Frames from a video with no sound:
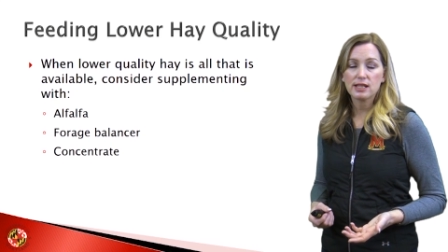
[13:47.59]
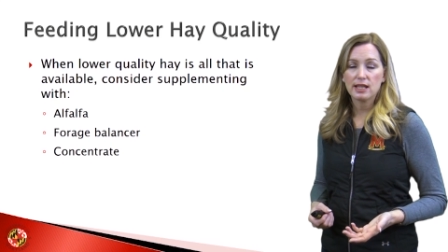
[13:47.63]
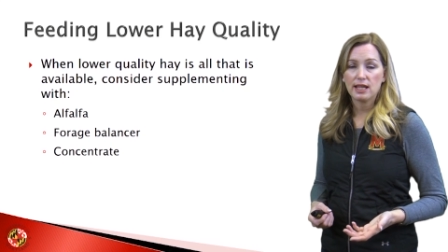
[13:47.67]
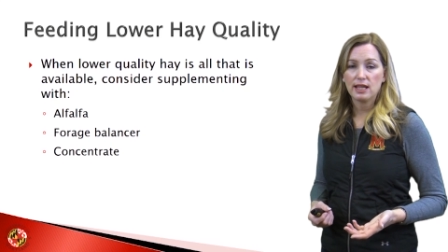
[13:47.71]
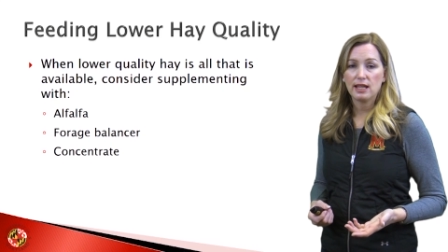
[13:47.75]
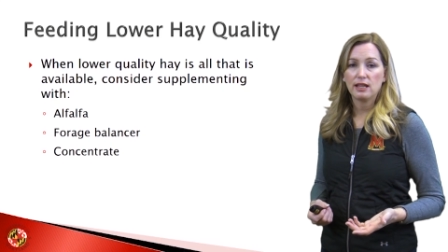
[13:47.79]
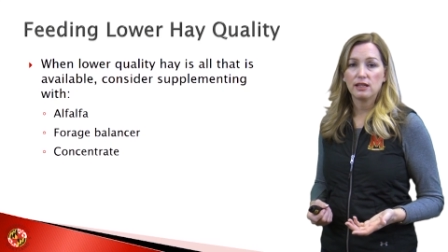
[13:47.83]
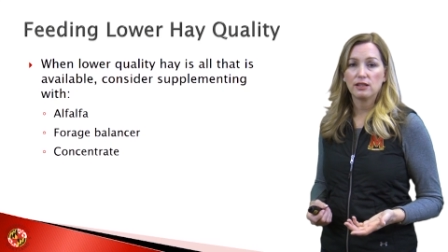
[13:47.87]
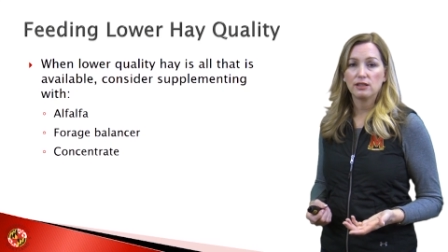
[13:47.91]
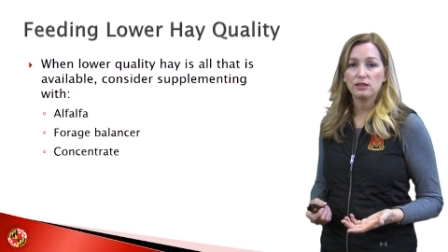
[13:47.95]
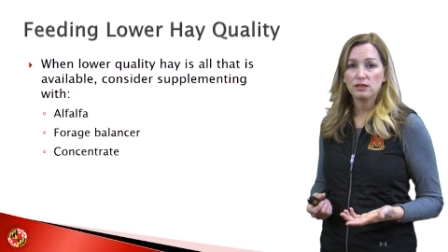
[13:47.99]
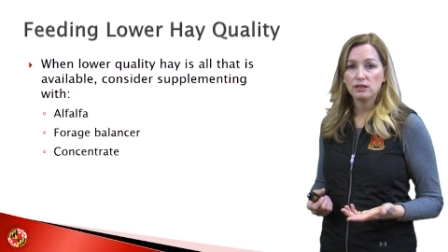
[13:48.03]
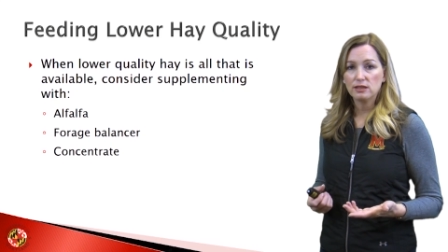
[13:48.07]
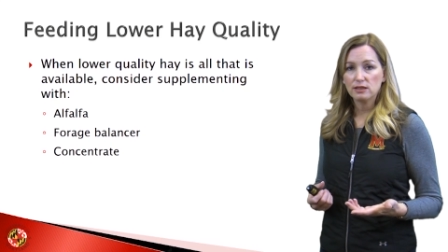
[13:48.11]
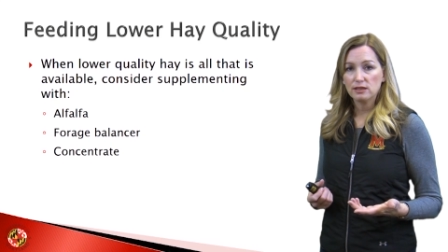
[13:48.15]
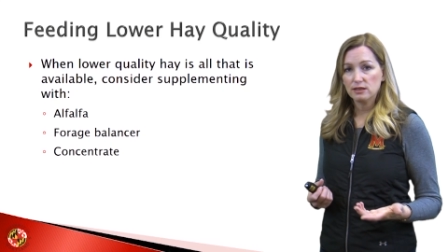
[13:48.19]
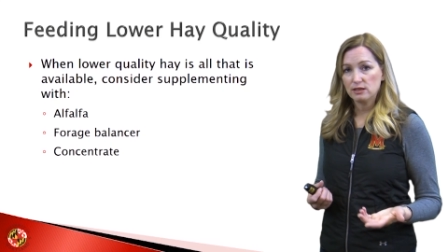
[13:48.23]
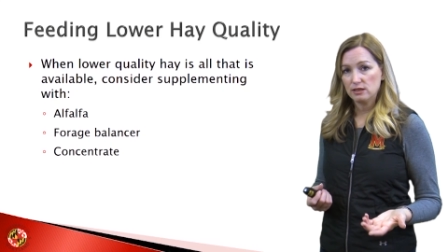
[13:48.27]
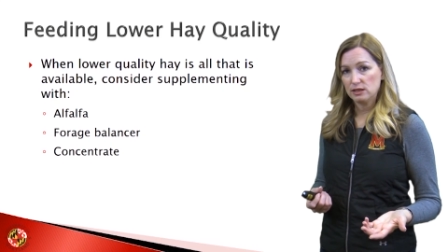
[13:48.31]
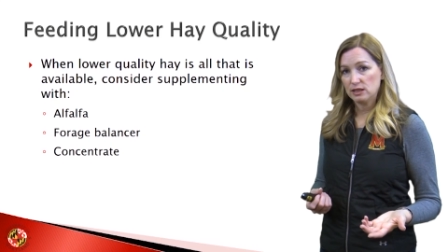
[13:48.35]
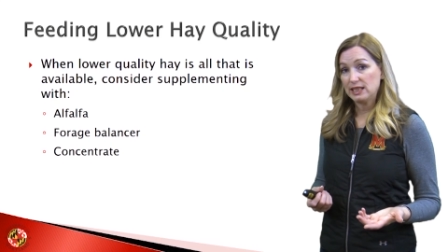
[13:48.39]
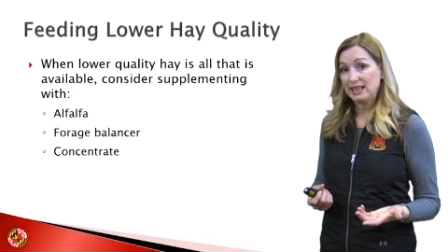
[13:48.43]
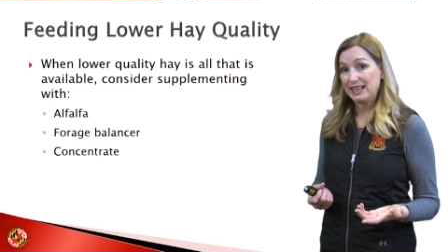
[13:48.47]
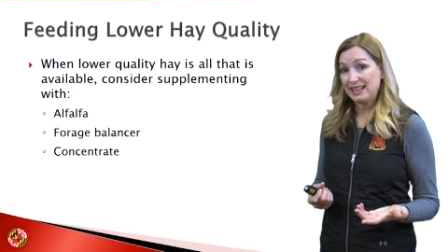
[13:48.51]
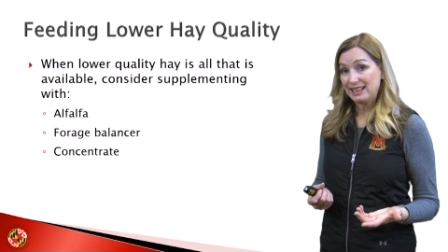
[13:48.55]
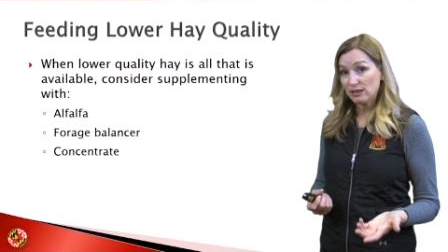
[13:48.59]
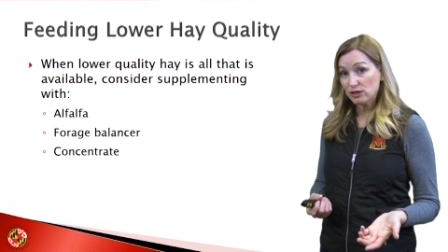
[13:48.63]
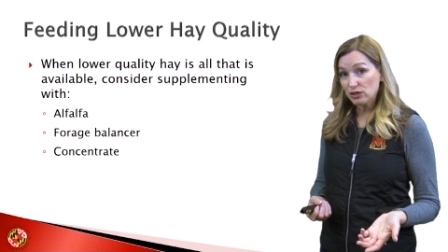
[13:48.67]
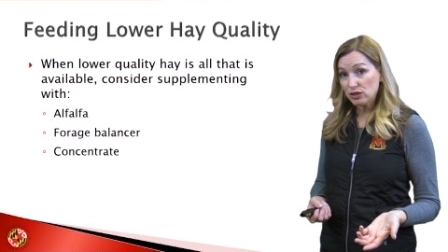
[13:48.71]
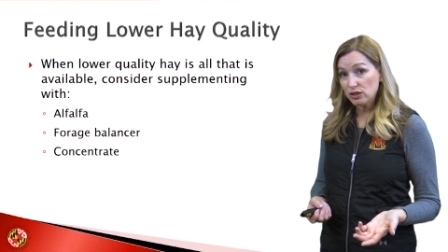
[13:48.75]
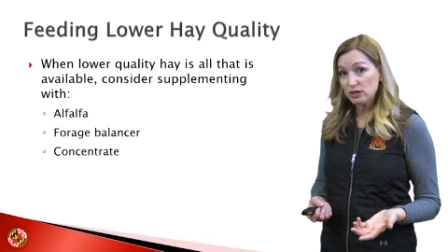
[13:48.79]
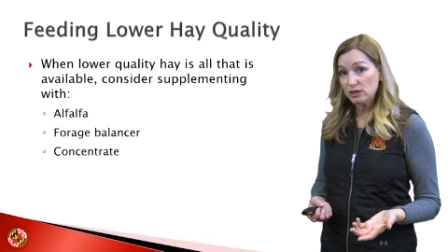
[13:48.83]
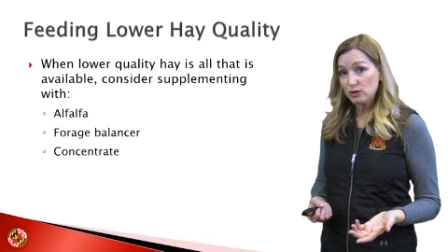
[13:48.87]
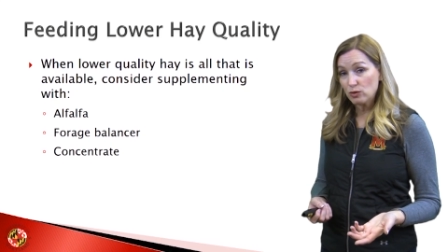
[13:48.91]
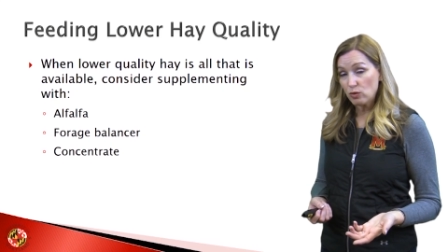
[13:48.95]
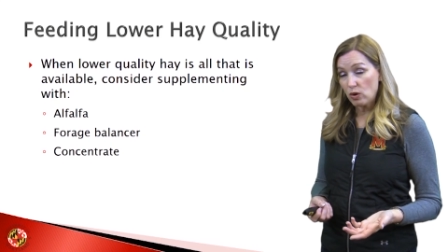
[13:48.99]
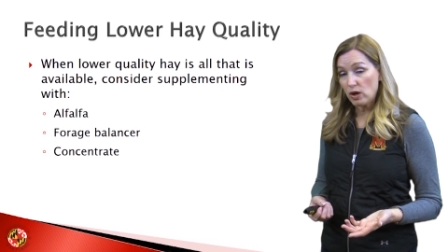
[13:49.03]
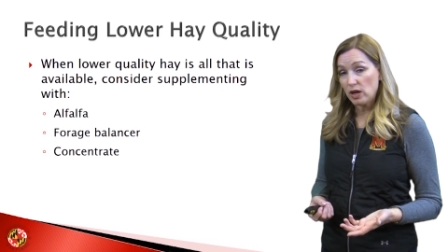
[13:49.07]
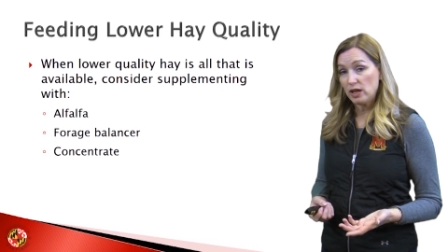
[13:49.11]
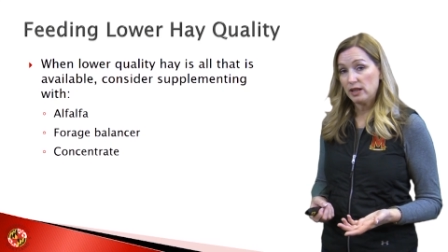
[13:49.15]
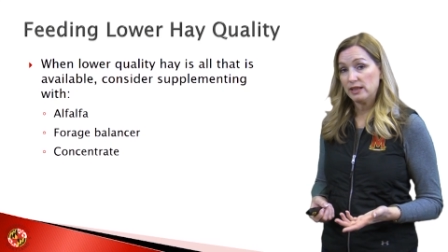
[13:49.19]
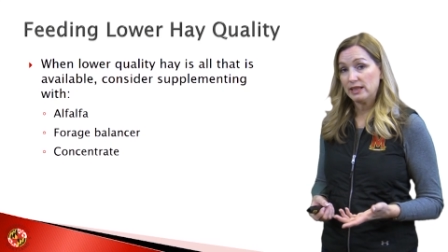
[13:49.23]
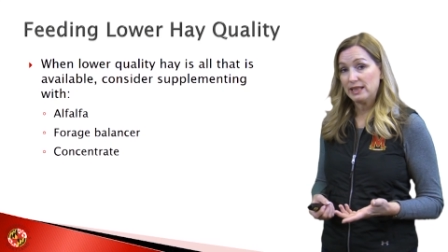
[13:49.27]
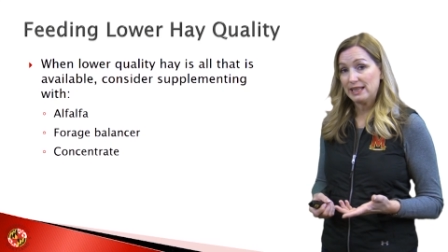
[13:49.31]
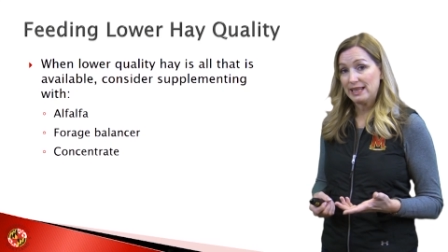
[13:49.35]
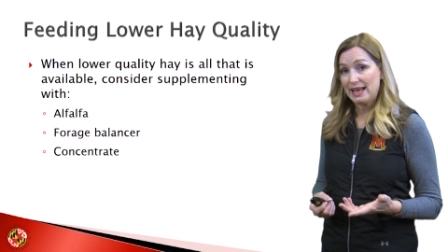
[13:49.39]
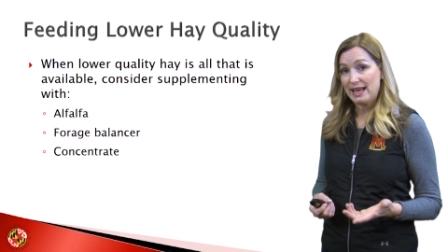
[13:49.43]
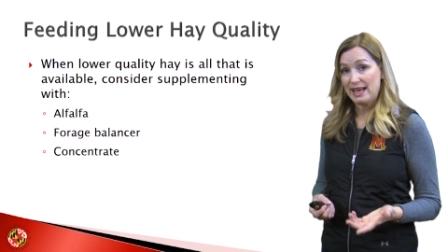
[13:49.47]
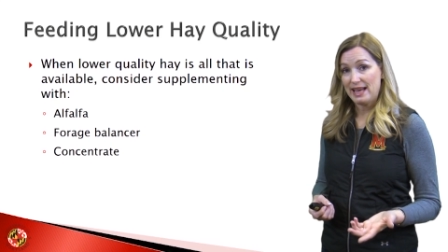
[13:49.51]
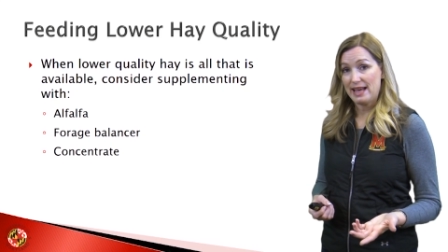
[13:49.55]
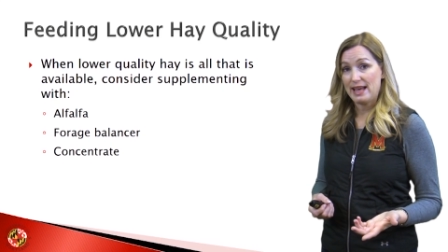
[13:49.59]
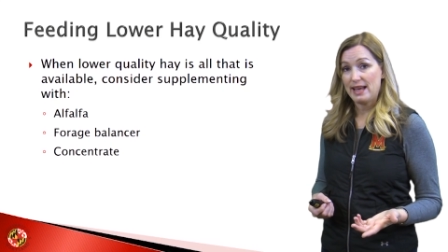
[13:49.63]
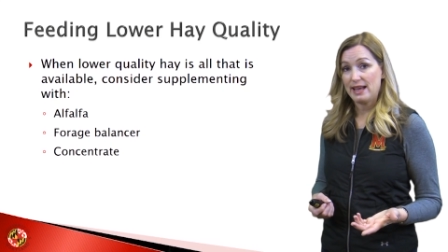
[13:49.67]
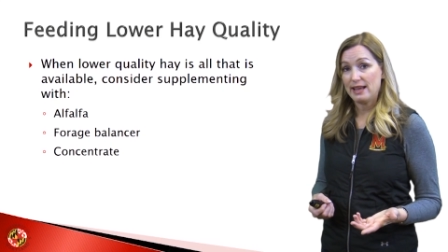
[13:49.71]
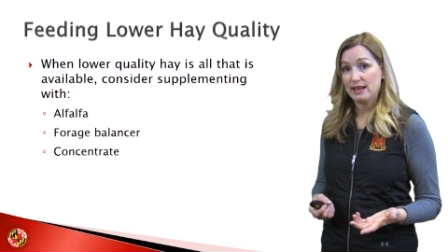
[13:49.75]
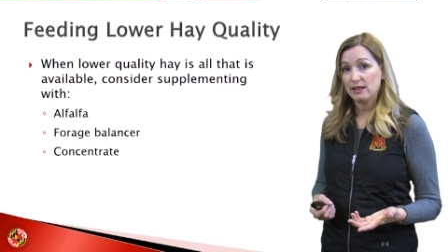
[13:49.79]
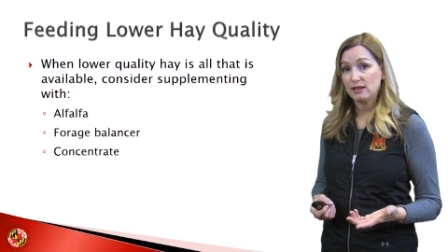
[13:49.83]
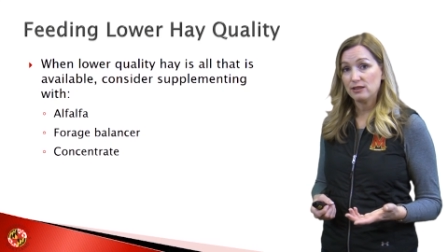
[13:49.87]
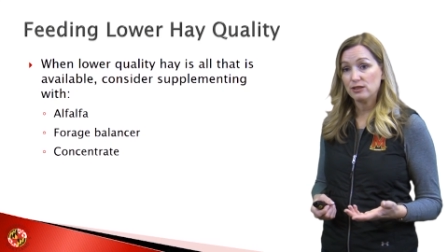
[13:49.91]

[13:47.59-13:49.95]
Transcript: can't get good quality hay.